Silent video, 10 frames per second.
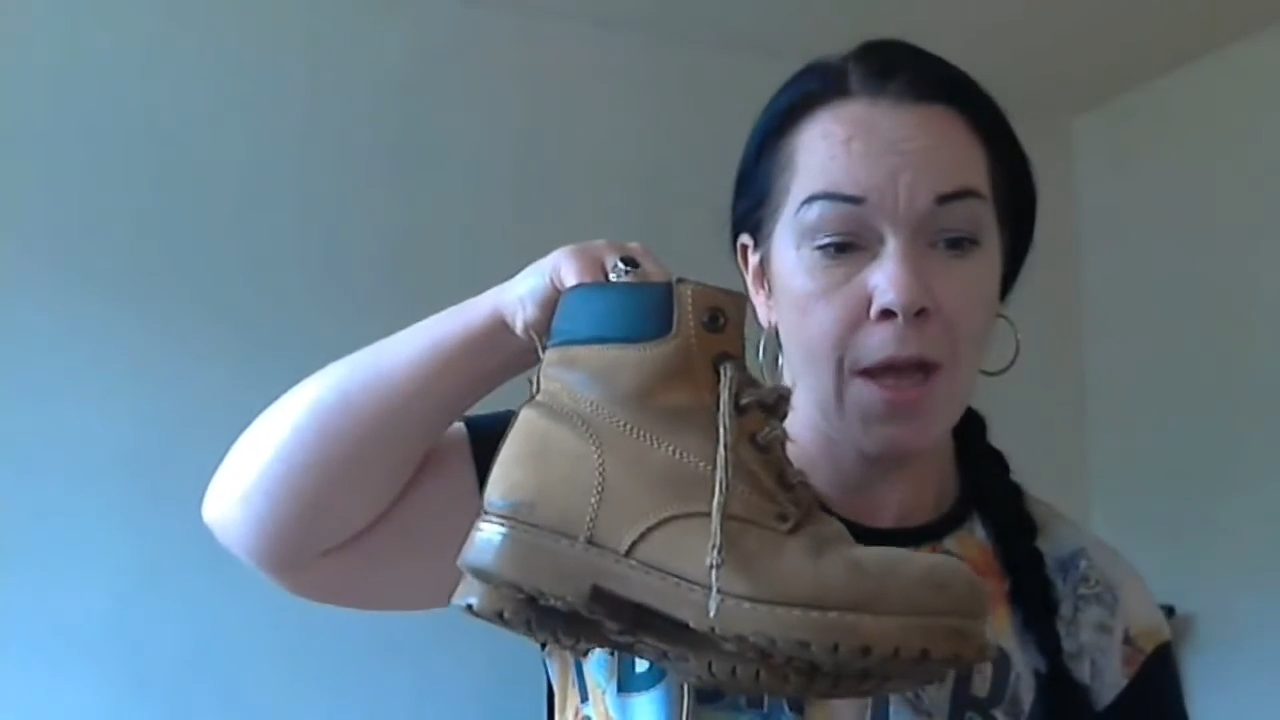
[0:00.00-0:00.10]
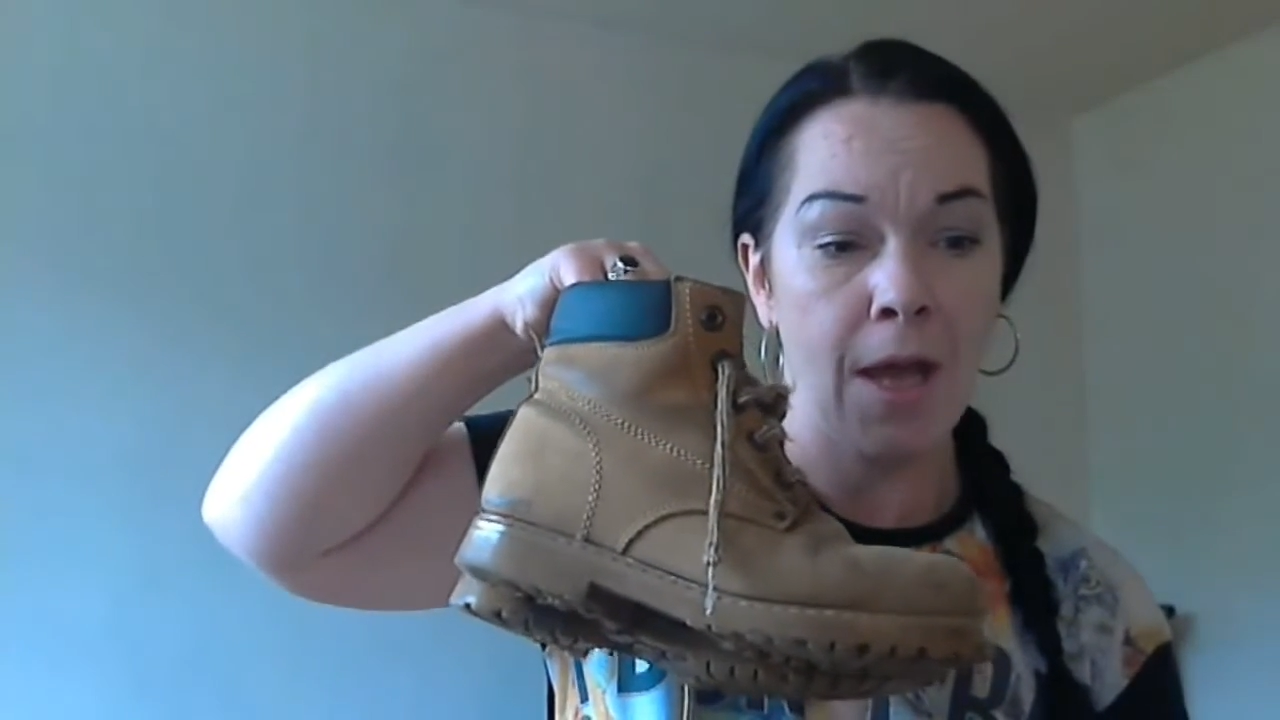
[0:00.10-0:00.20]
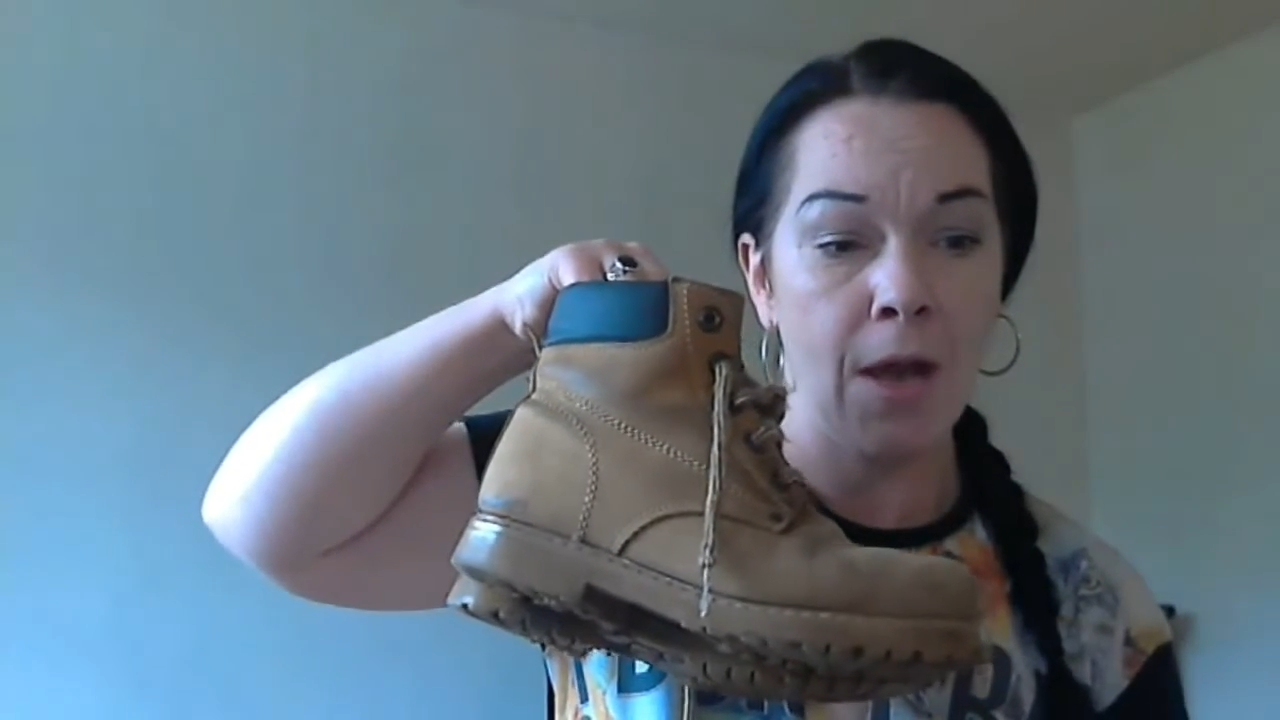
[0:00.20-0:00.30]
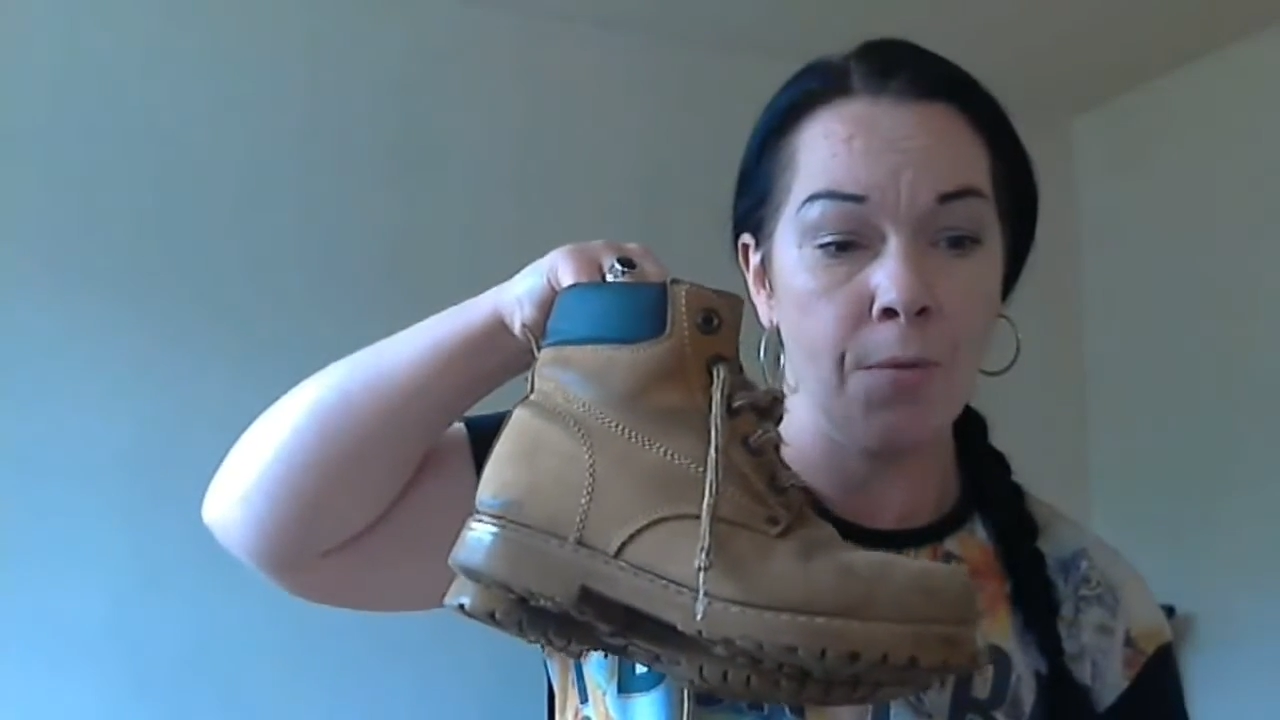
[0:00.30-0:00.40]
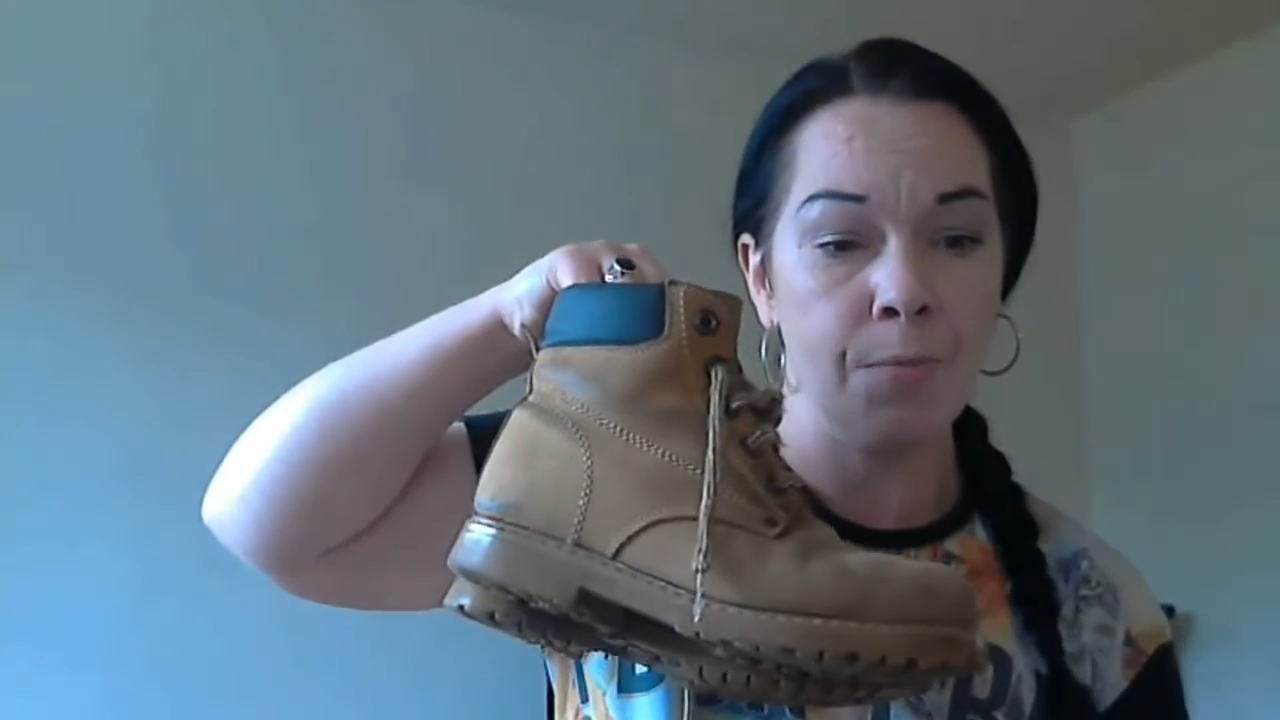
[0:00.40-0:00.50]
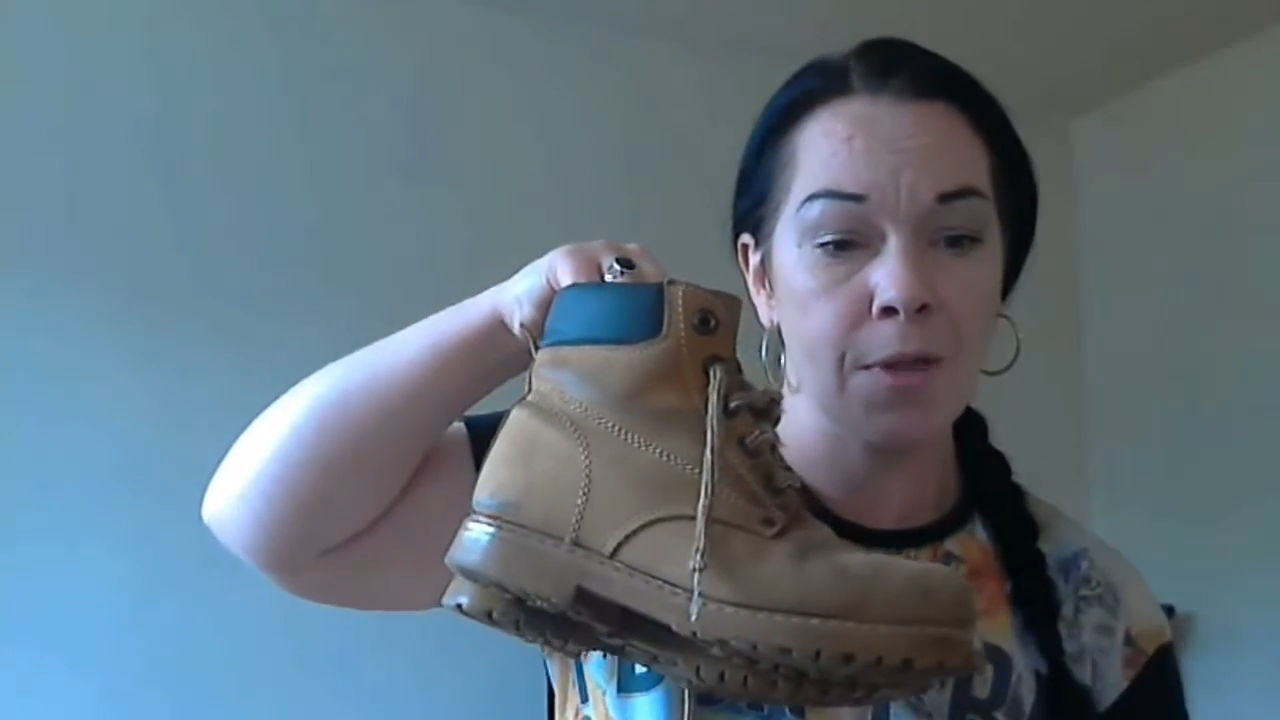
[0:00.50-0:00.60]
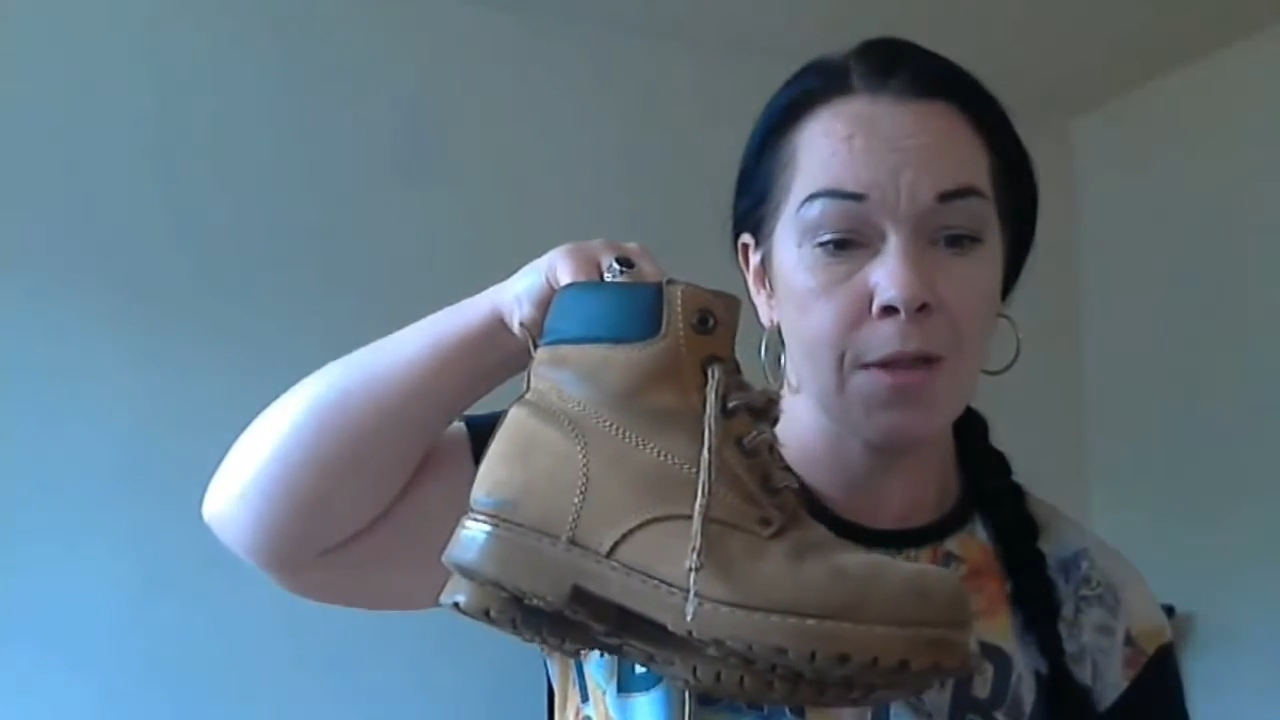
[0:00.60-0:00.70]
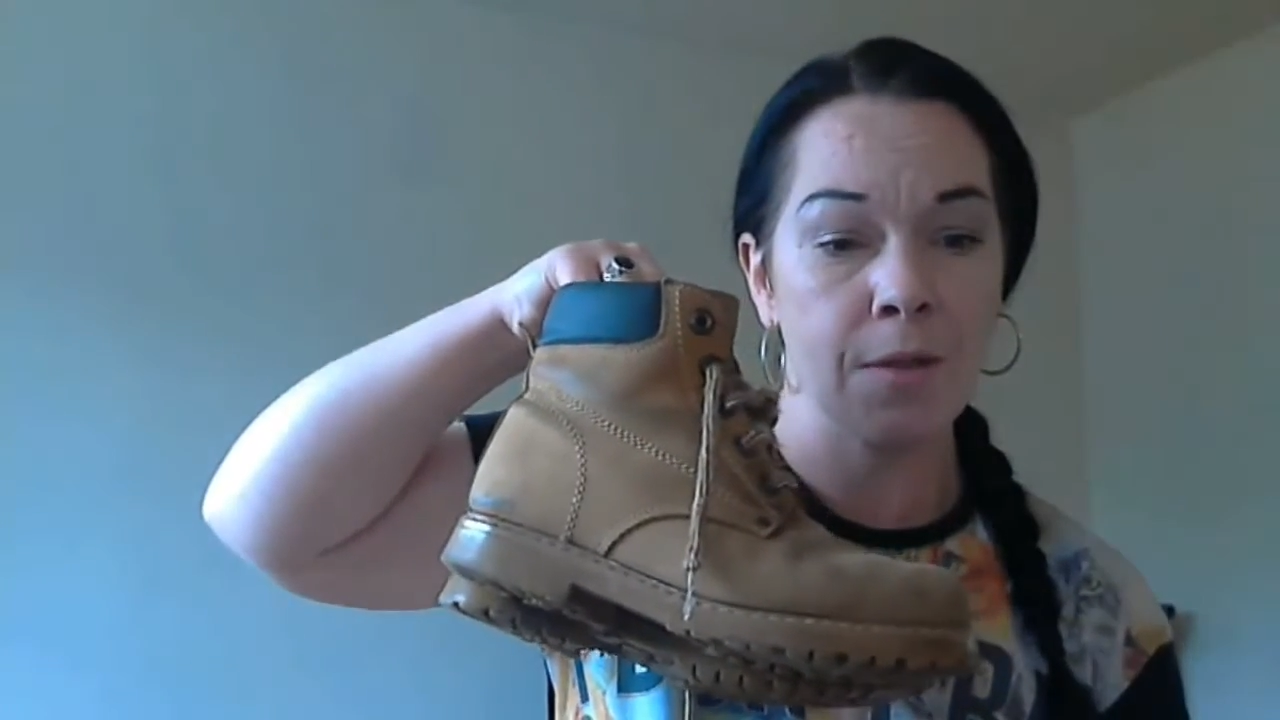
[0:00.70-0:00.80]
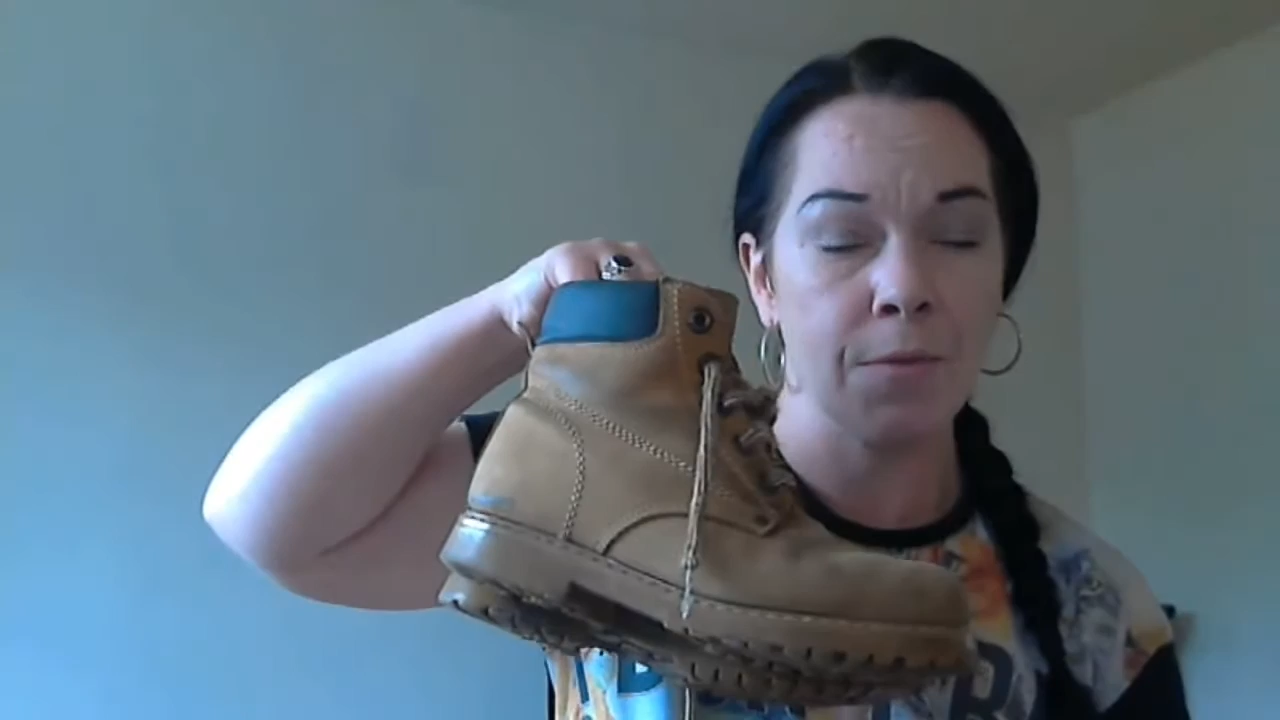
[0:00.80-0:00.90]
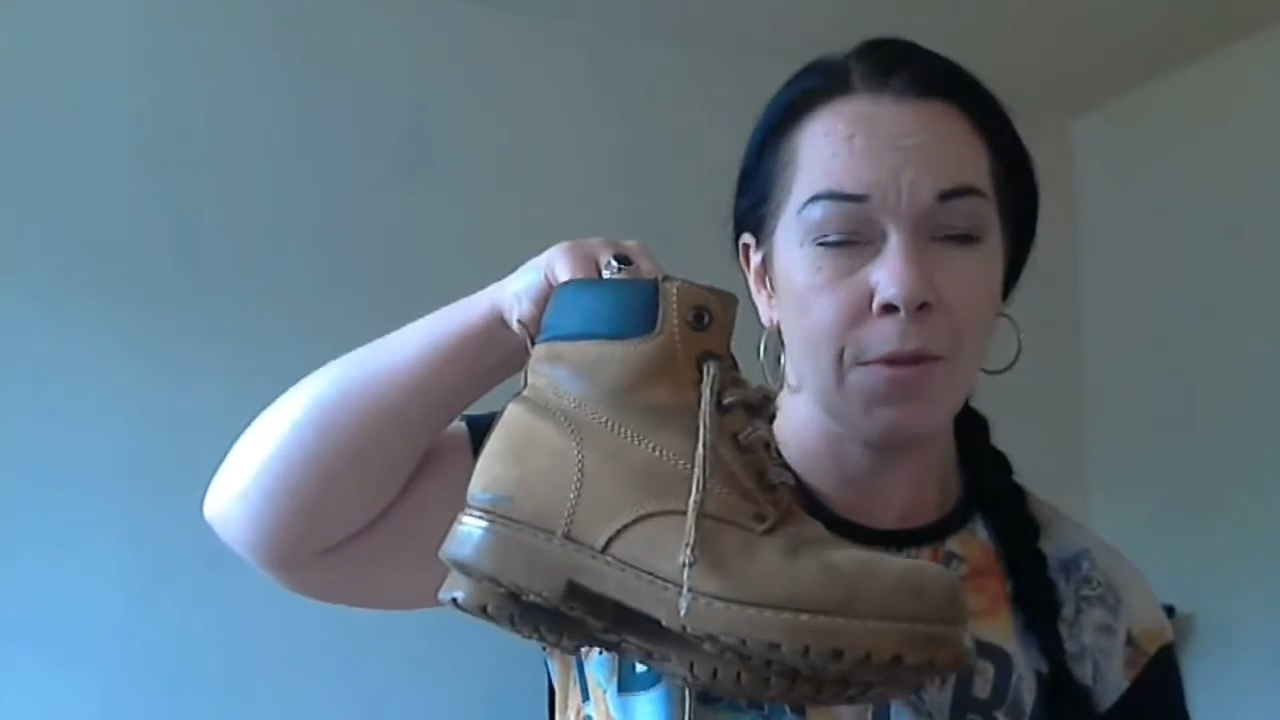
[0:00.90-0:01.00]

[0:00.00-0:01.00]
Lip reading: helps